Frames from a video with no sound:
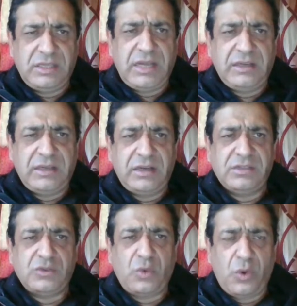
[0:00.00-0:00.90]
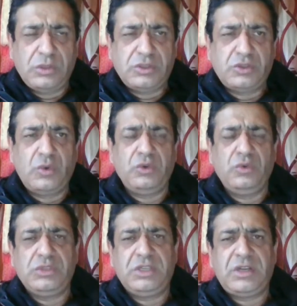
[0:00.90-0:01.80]
that terrorists also
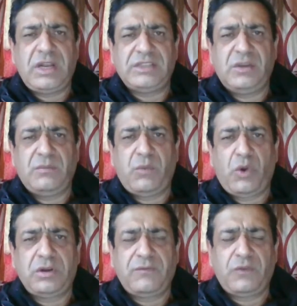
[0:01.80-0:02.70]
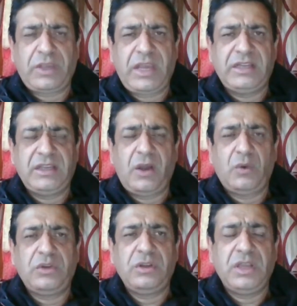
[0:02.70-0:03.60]
use international border for carrying
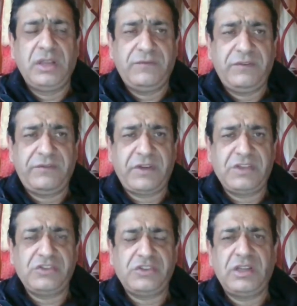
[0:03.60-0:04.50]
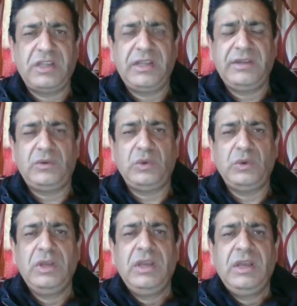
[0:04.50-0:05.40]
out infiltration into